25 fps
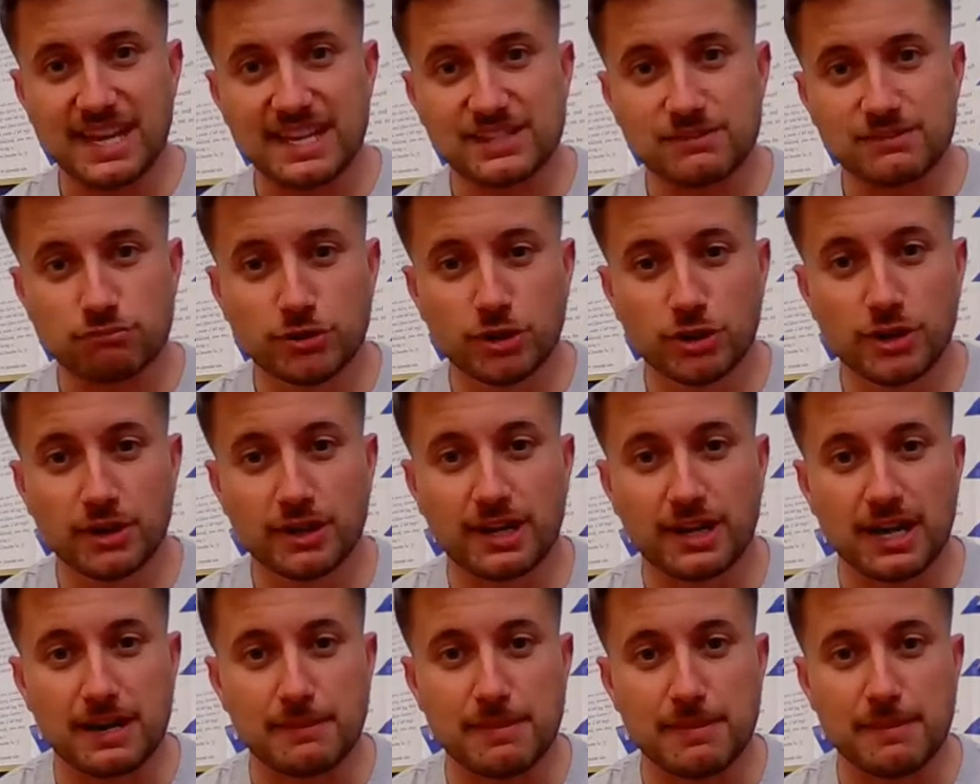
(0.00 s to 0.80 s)
is
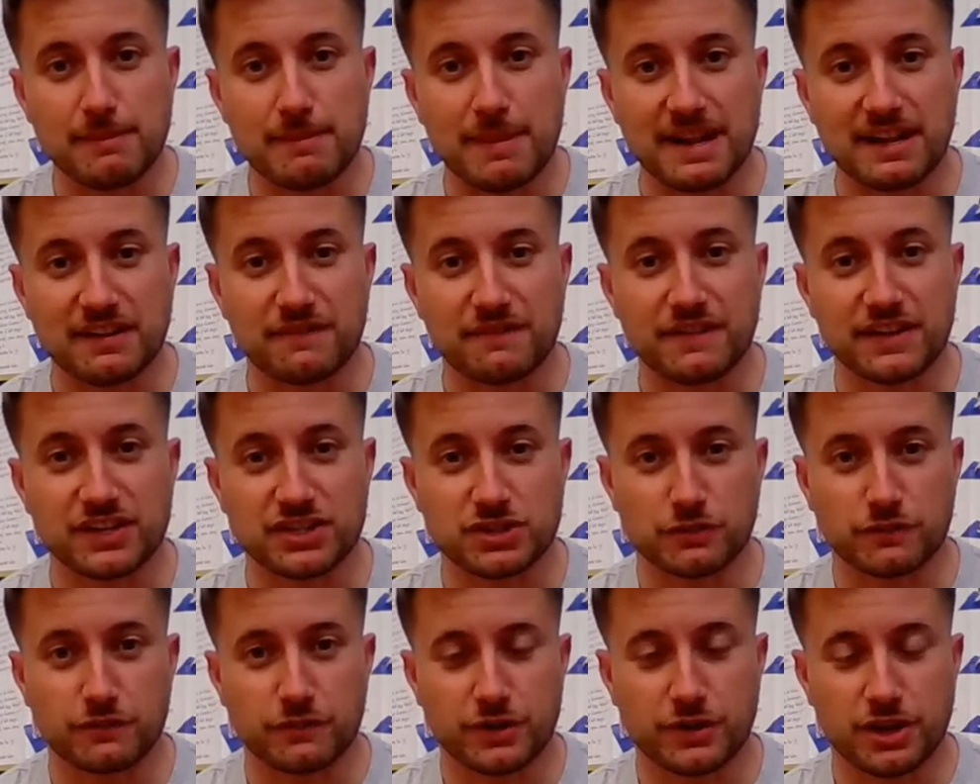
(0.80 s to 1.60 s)
really going to be
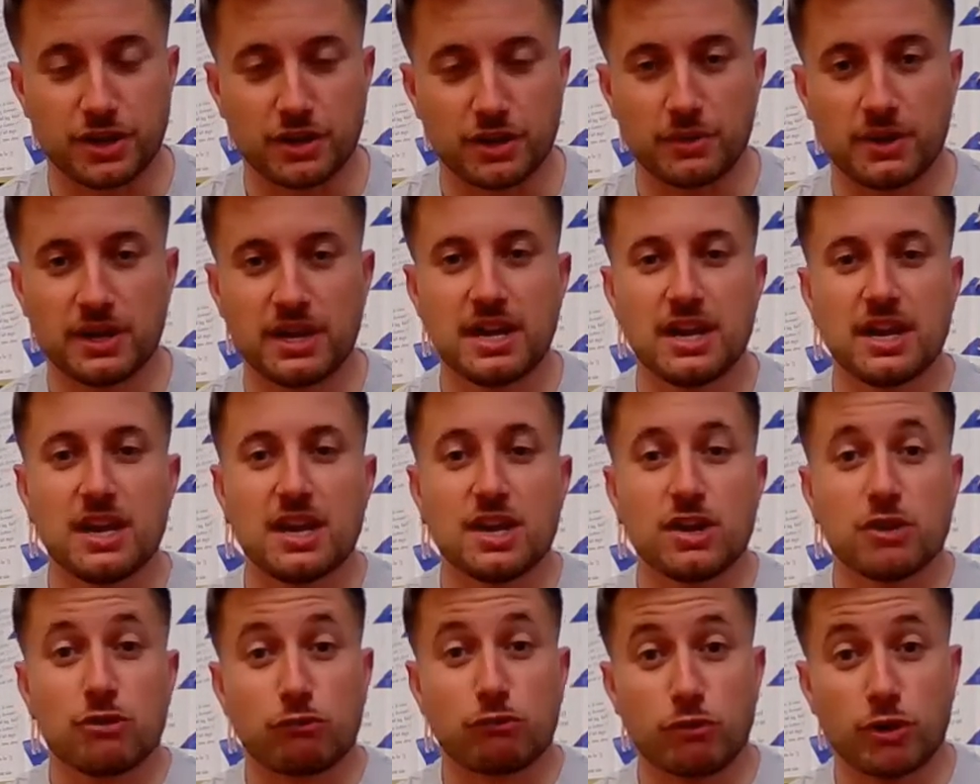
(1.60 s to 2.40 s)
beneficial for you,
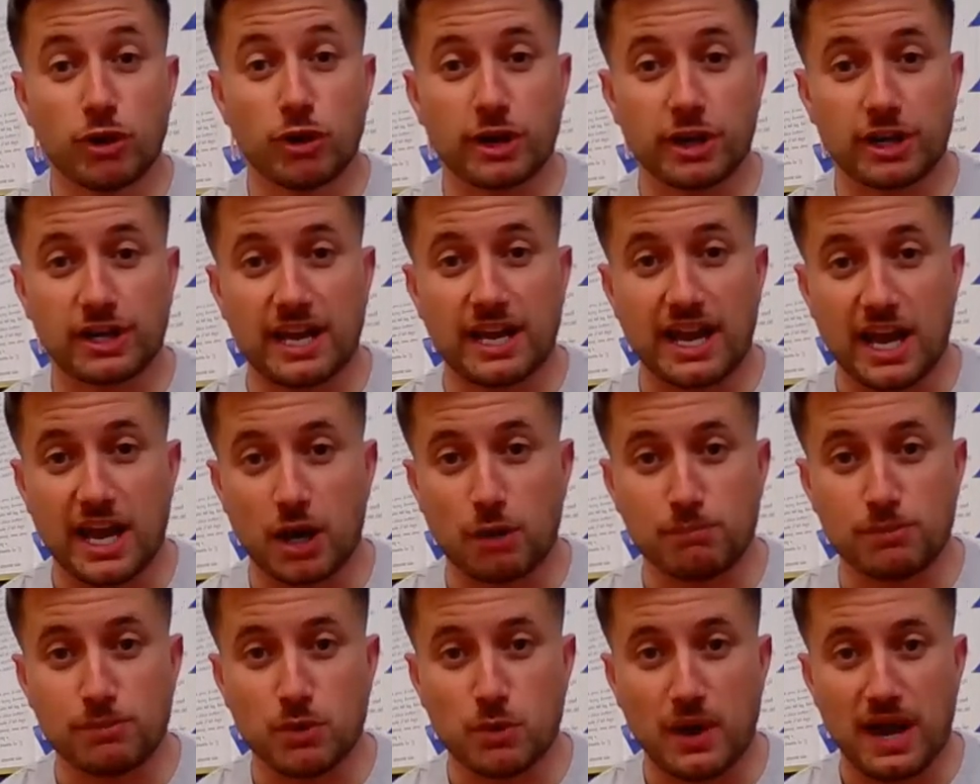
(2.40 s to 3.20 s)
really going to
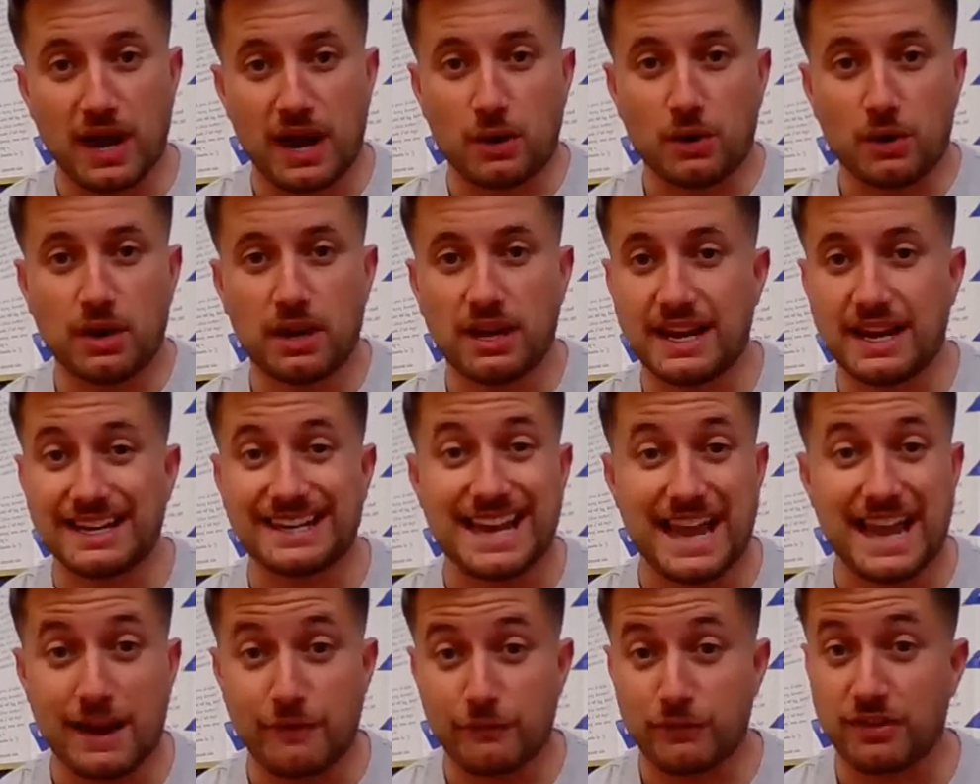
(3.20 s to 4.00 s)
help you out
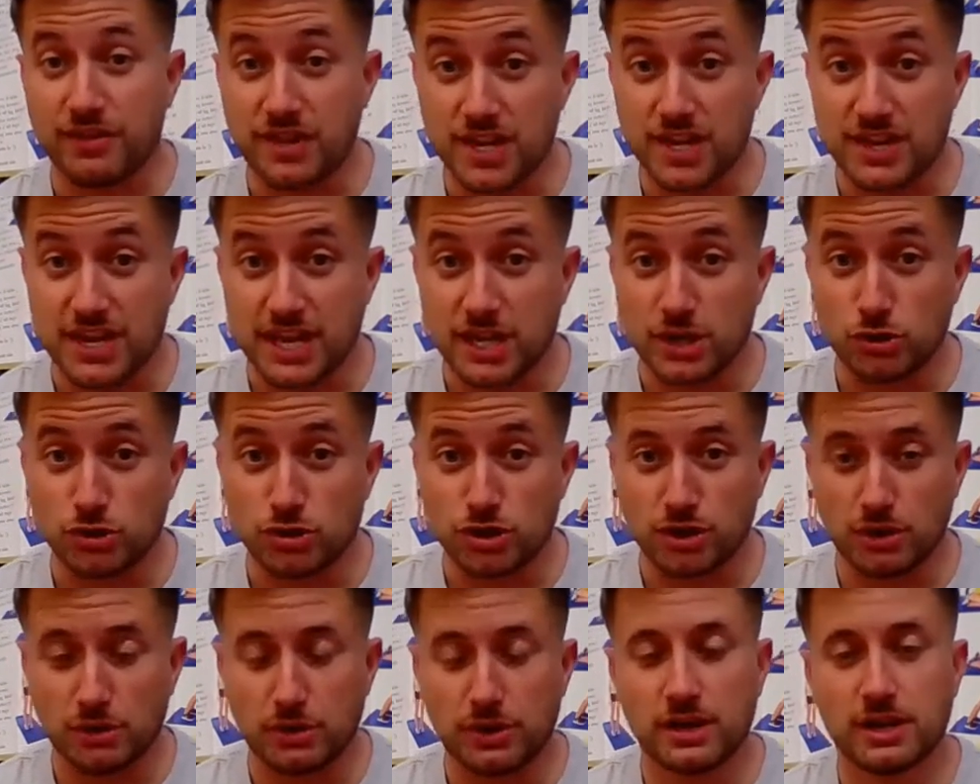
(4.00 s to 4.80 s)
in everything that you
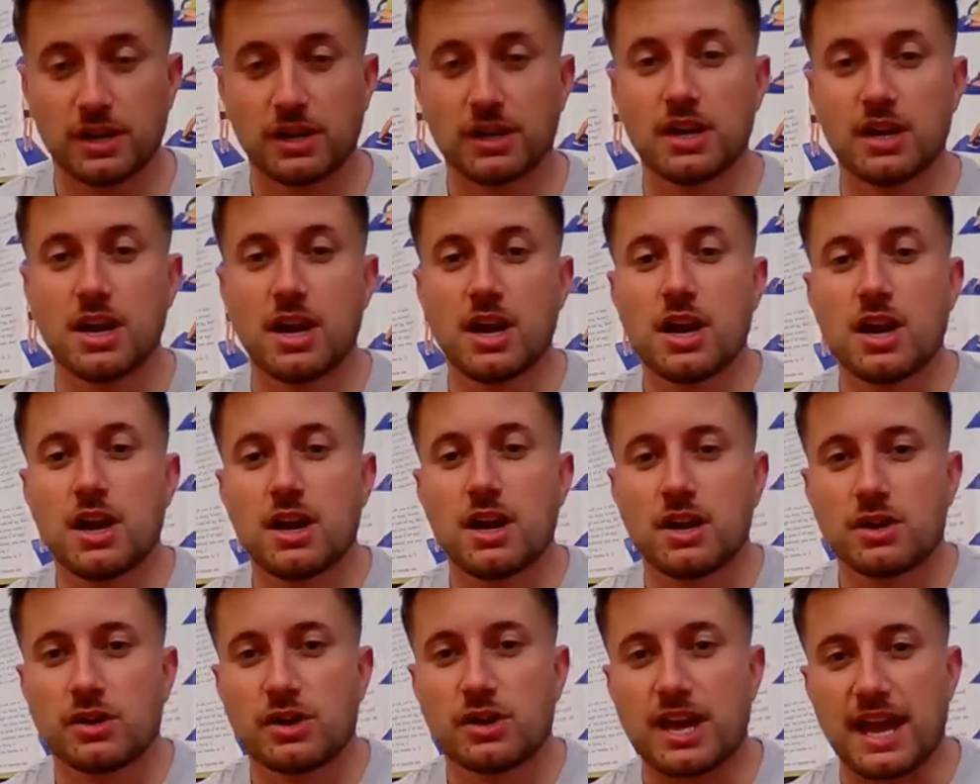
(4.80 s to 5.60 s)
do.
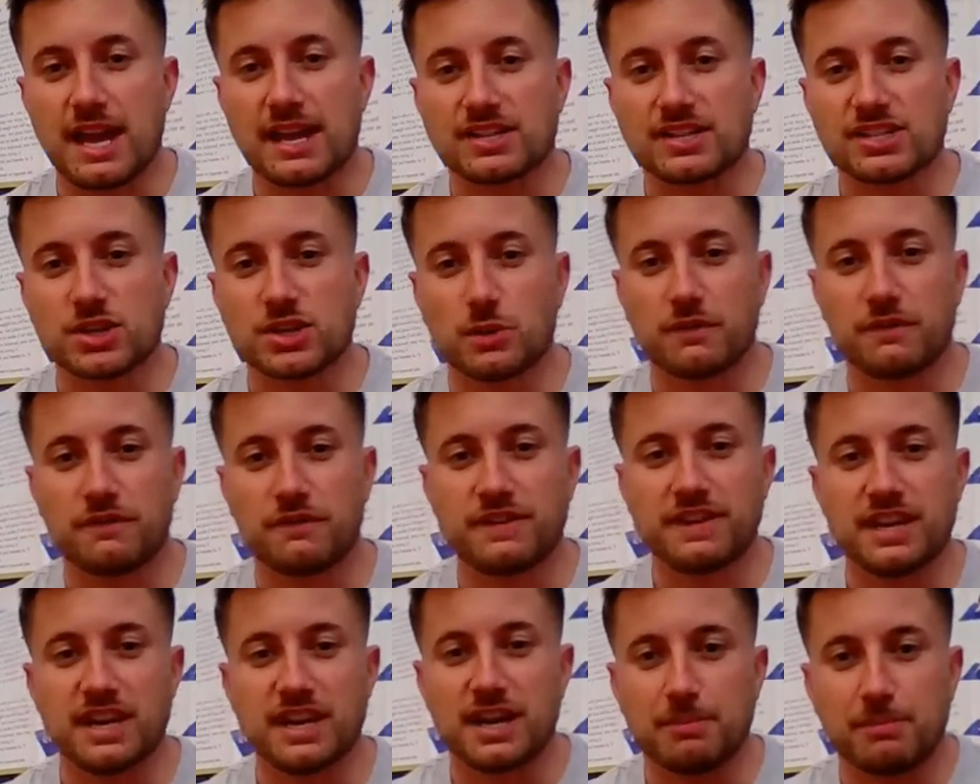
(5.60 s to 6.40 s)
Okay, so a
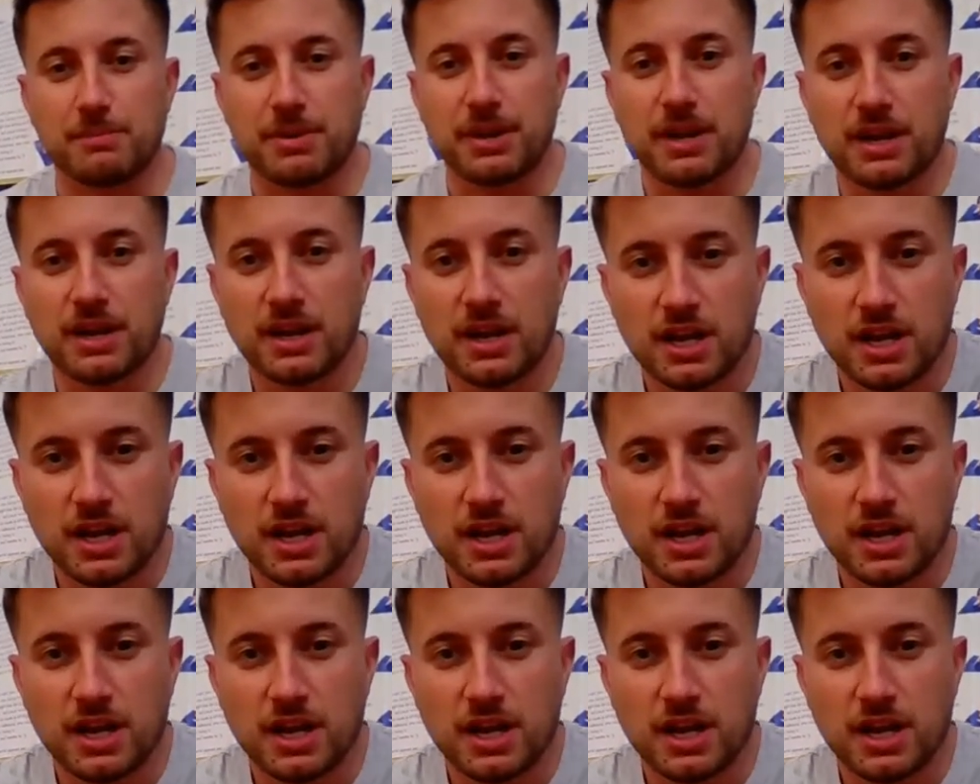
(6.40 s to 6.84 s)
V-up,